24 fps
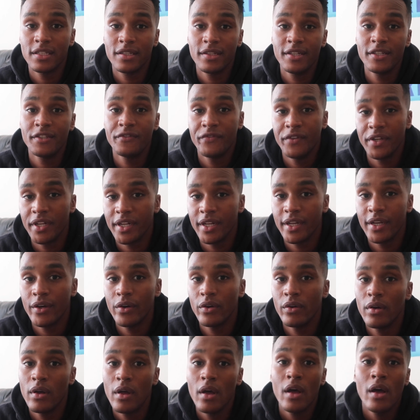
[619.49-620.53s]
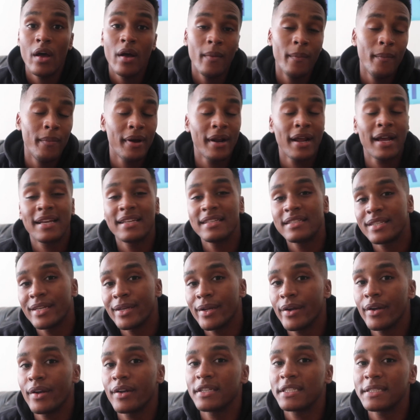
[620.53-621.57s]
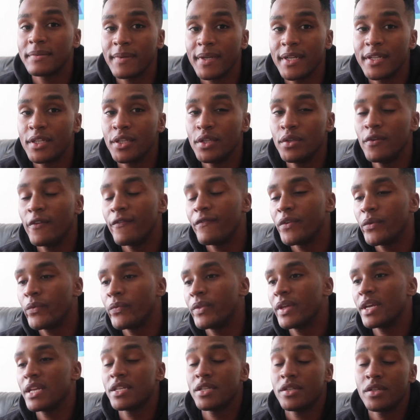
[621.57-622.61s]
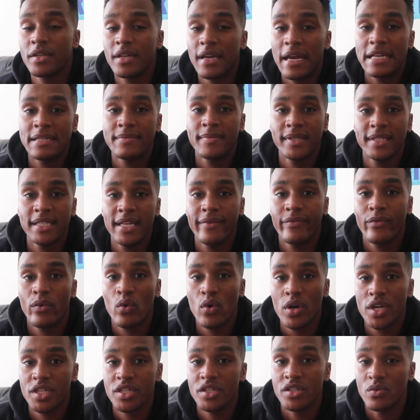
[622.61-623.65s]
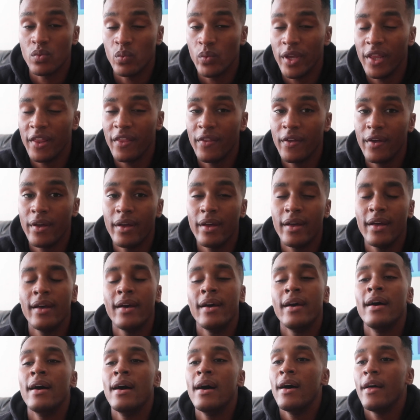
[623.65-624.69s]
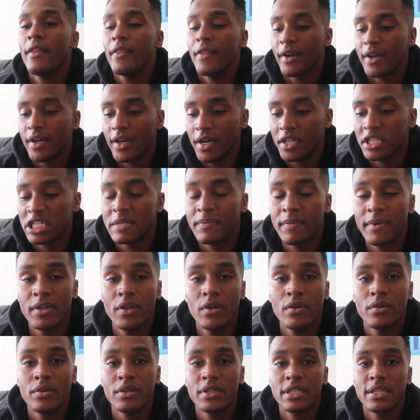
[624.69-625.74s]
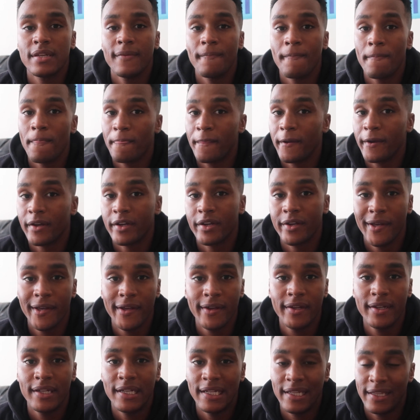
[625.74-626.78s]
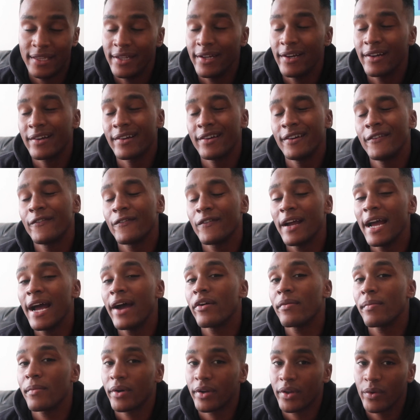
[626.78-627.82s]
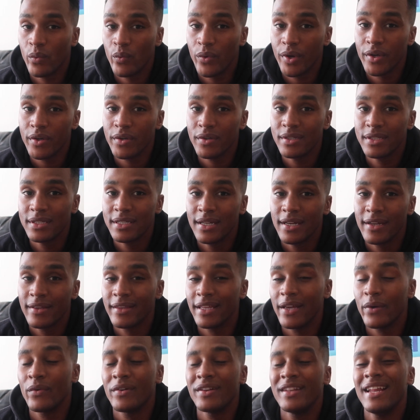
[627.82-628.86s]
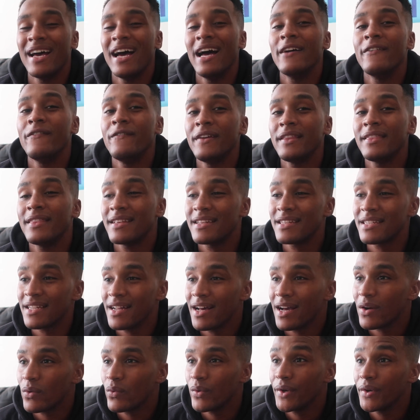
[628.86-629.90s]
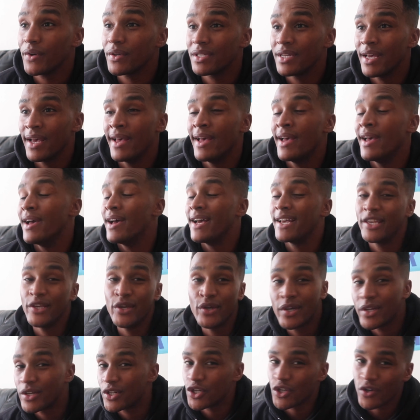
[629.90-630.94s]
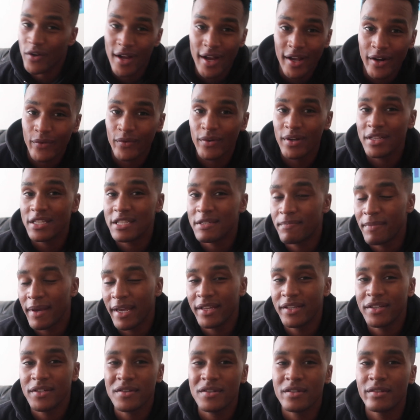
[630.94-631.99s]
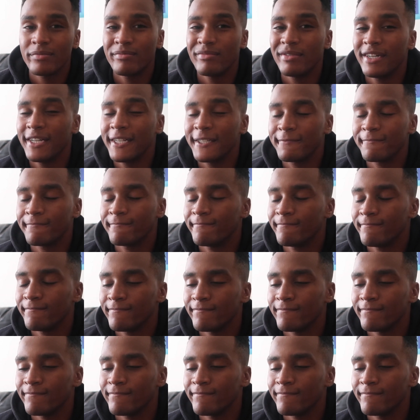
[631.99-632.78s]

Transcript: to this video, but I can sit here and explain to you a few things that you guys must have questions with. The cut spindles, they're good. They're good for aftermarket wheels. They will not fit the stock wheels. You can try to run spacers, but